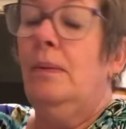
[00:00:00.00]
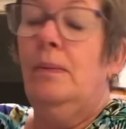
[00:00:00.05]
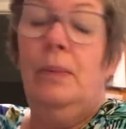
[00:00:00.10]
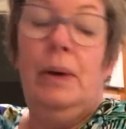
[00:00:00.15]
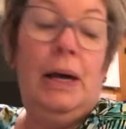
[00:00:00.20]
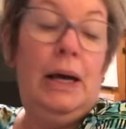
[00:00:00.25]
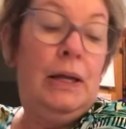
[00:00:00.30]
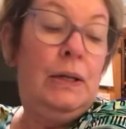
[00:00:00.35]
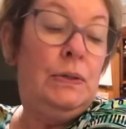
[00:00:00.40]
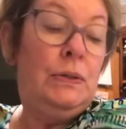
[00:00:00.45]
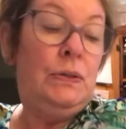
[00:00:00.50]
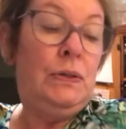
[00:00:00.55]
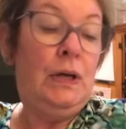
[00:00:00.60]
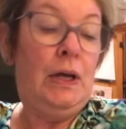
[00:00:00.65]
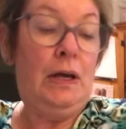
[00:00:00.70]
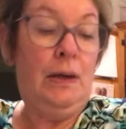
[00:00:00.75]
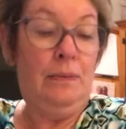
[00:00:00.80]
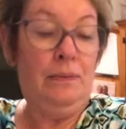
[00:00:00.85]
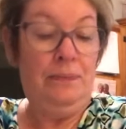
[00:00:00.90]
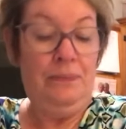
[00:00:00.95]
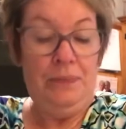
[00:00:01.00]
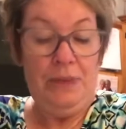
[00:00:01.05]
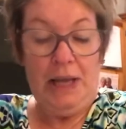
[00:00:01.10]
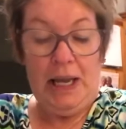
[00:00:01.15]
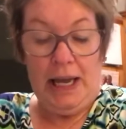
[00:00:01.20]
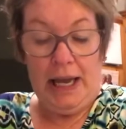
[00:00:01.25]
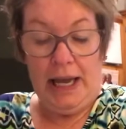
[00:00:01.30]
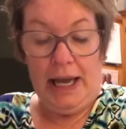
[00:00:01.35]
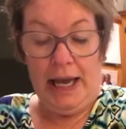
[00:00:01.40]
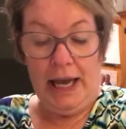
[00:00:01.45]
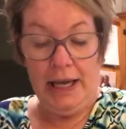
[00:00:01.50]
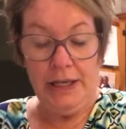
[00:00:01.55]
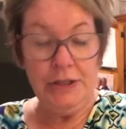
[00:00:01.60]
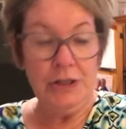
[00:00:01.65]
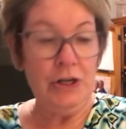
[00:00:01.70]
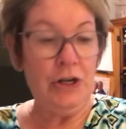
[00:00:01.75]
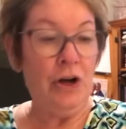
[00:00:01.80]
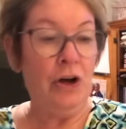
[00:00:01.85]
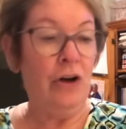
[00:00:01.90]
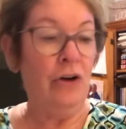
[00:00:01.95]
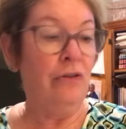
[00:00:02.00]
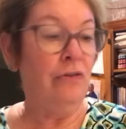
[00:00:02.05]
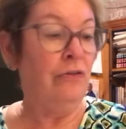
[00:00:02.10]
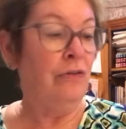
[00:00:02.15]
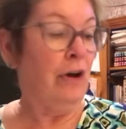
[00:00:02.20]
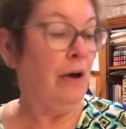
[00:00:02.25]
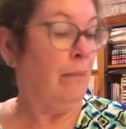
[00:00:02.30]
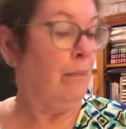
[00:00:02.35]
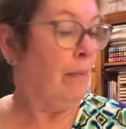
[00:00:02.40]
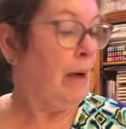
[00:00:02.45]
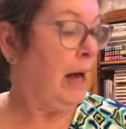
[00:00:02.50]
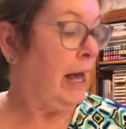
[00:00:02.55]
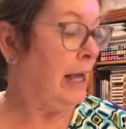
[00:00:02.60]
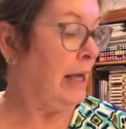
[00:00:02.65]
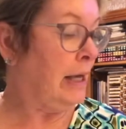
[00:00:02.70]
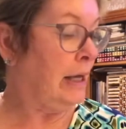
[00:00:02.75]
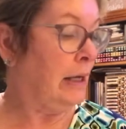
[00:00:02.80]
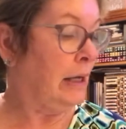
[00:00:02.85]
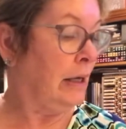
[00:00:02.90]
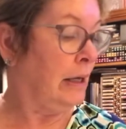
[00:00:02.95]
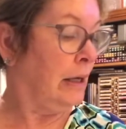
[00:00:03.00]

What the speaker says: but I had to go from my